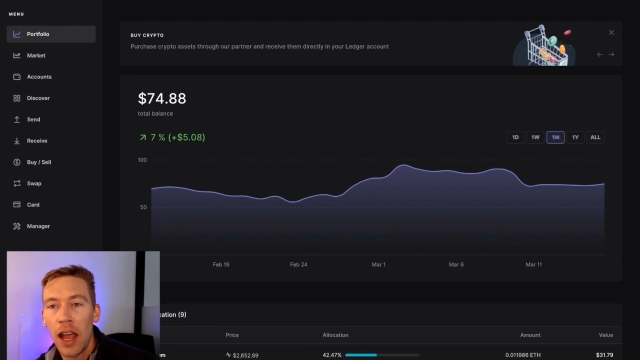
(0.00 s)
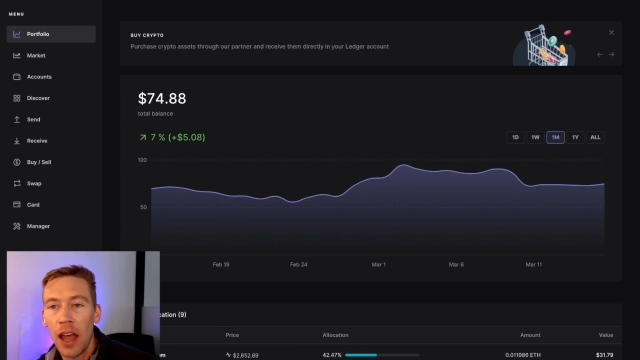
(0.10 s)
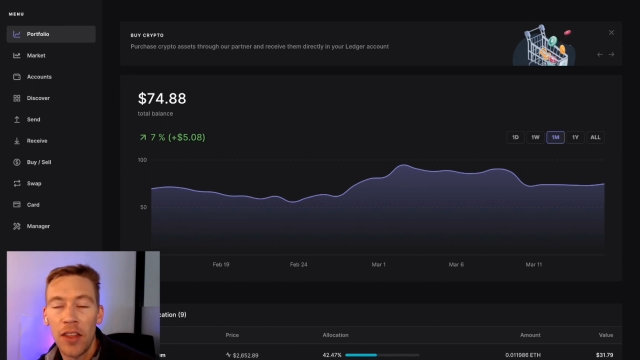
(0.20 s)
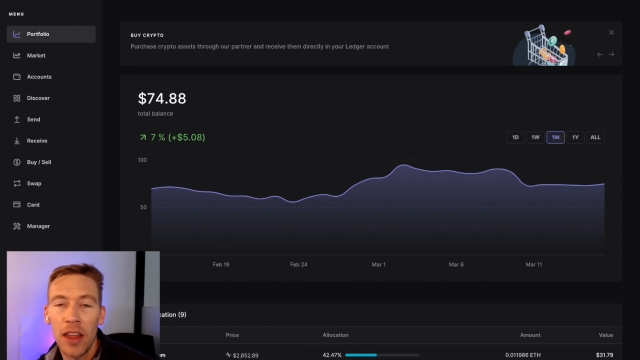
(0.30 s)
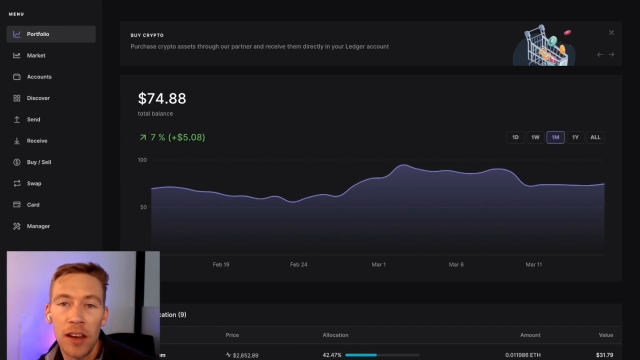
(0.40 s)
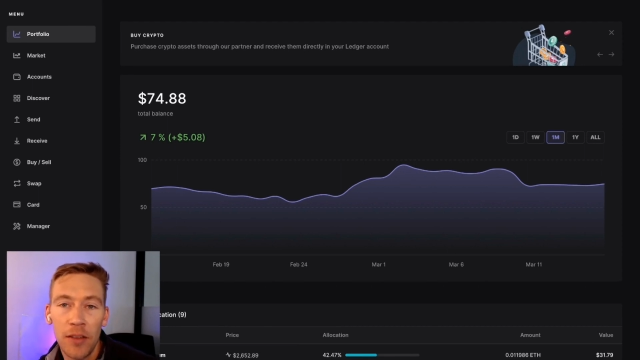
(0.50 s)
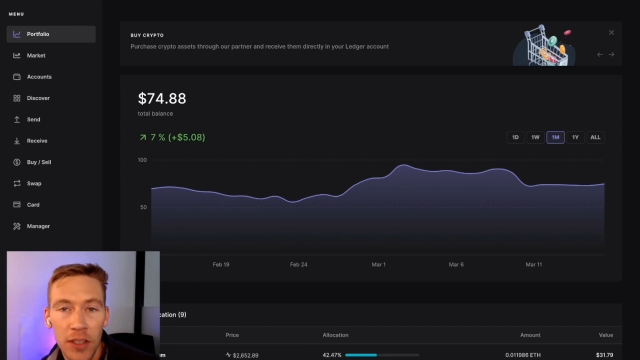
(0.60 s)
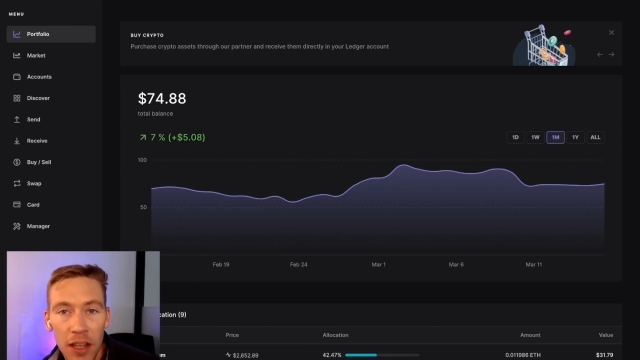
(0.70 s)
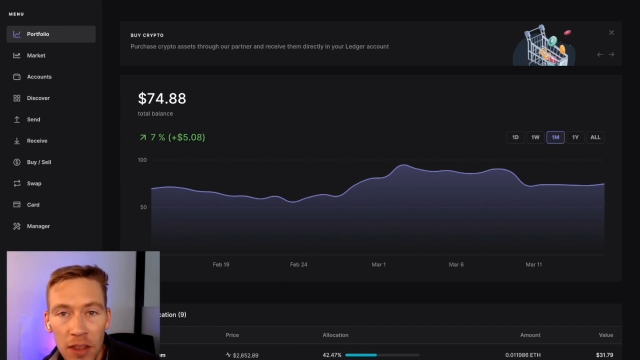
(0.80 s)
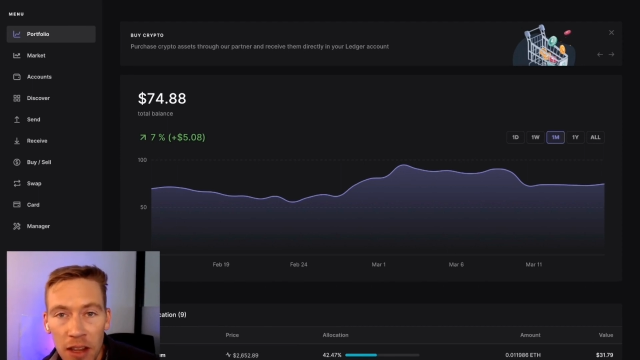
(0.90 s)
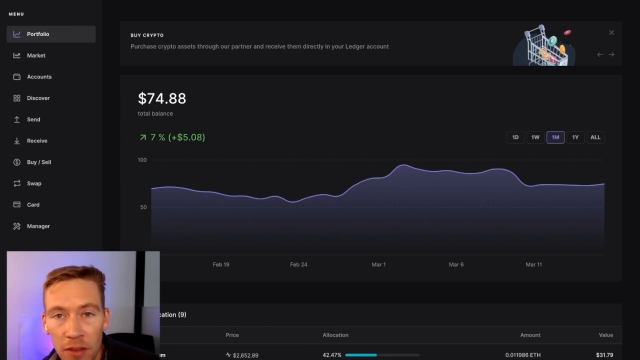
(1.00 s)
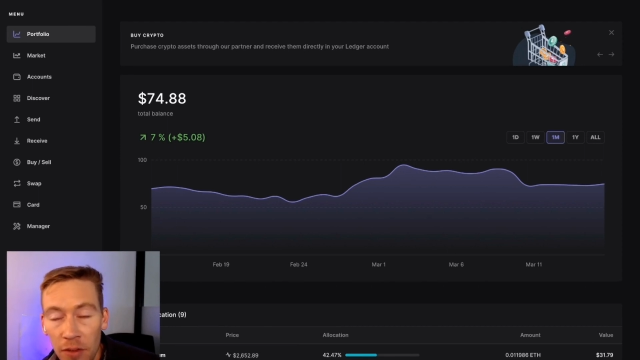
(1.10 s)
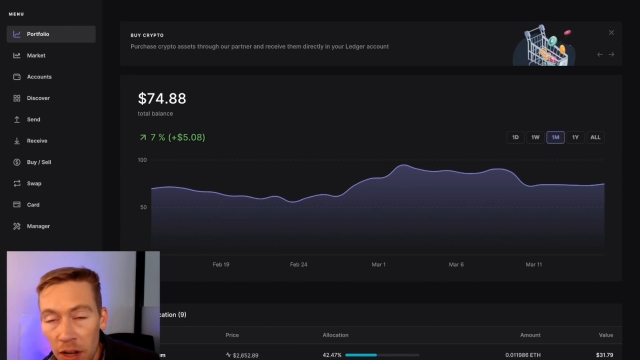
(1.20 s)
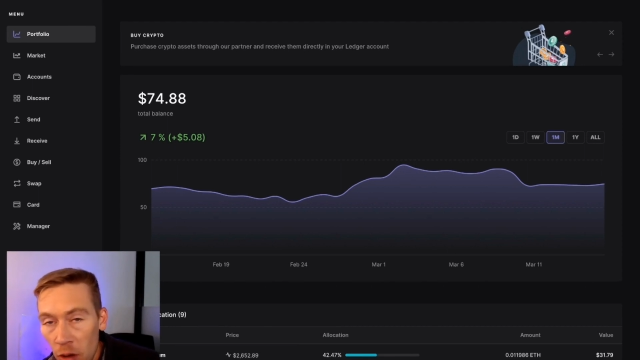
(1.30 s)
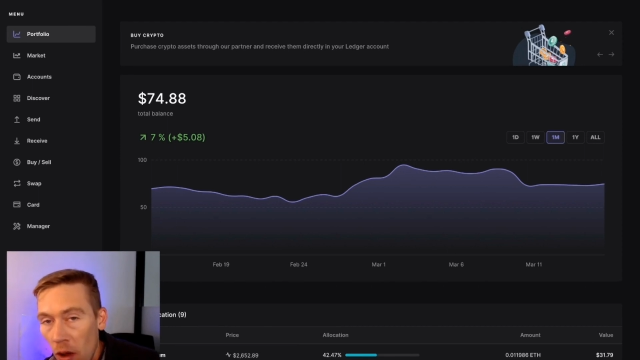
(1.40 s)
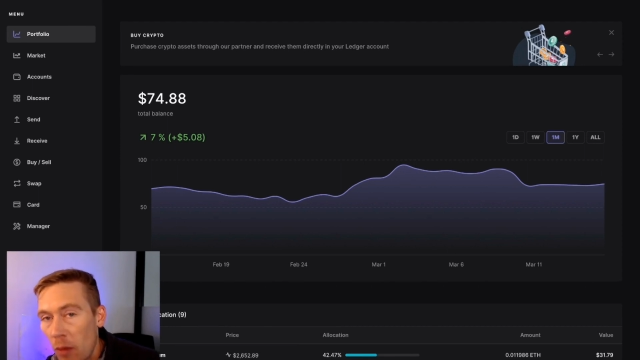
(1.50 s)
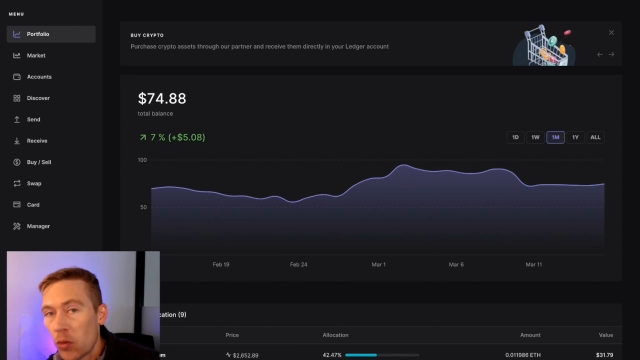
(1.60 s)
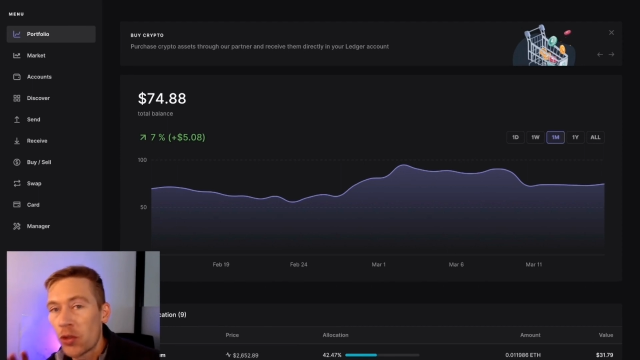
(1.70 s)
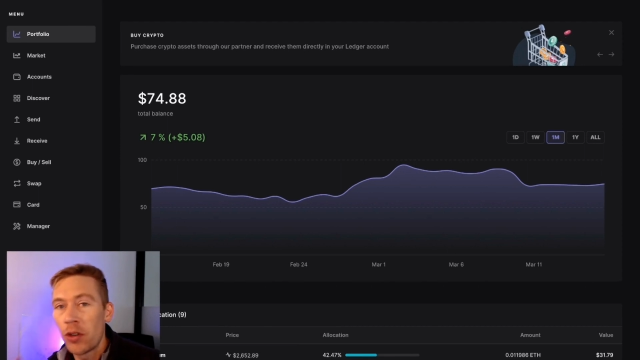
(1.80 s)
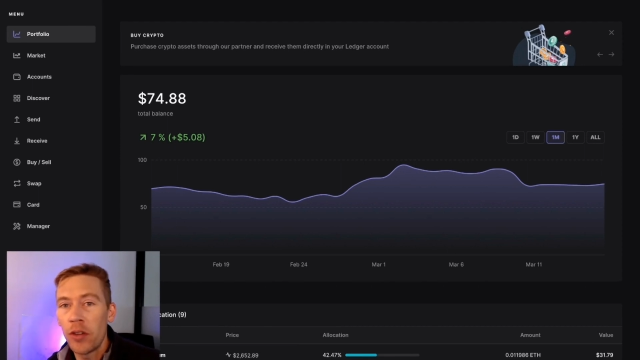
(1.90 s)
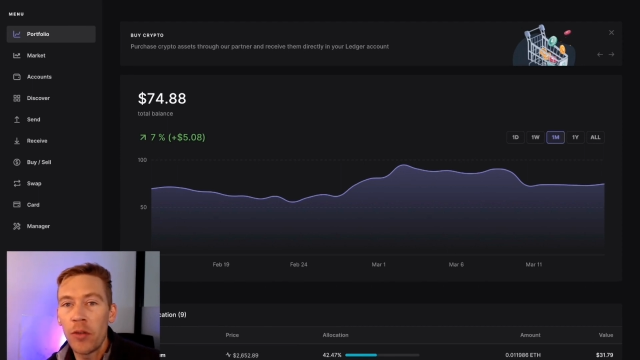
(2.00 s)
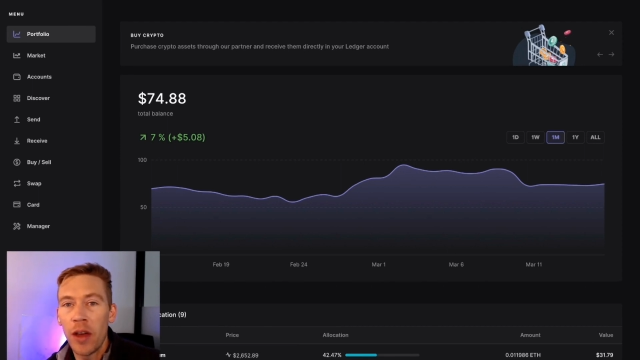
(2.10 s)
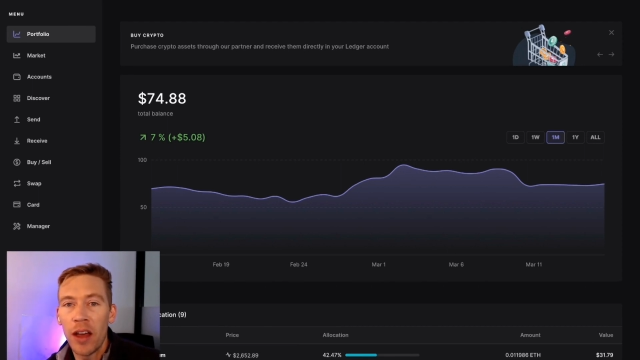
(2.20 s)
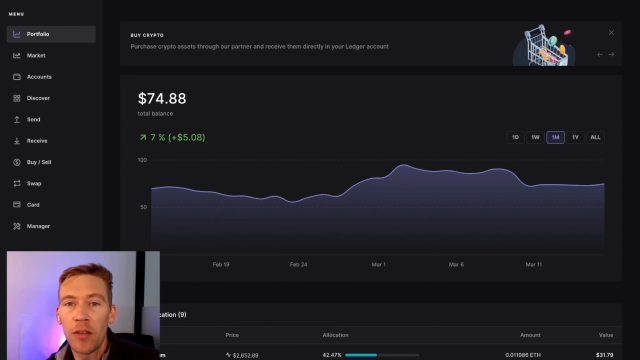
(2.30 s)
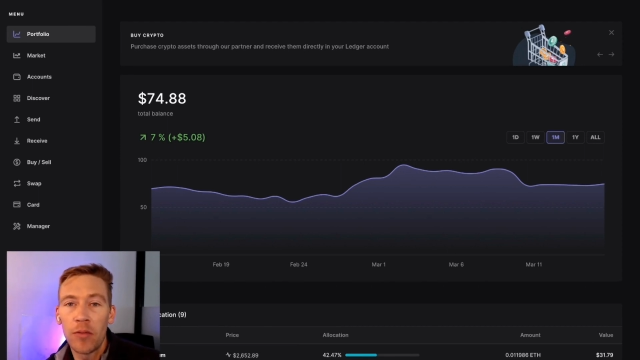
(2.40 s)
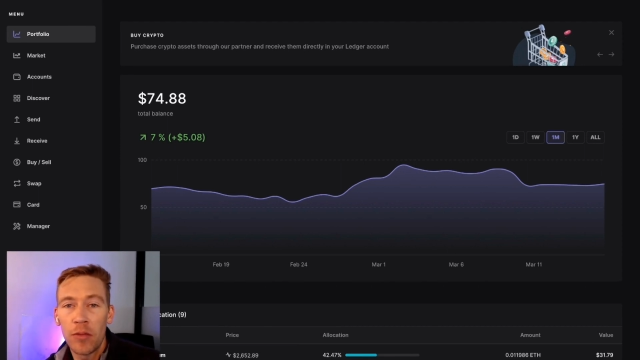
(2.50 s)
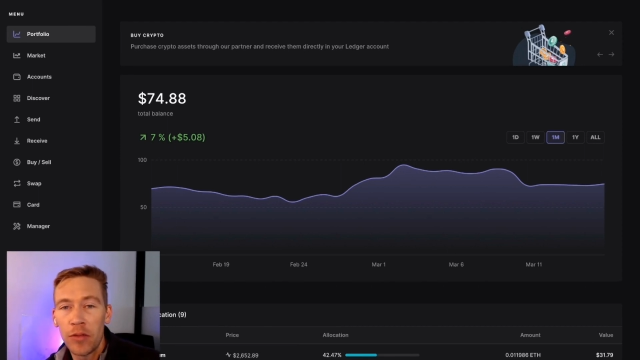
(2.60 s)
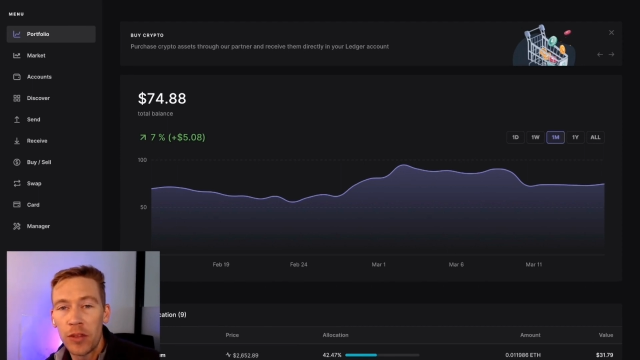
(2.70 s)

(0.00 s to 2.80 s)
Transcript: And then if you stay at the end of the video, I will show you how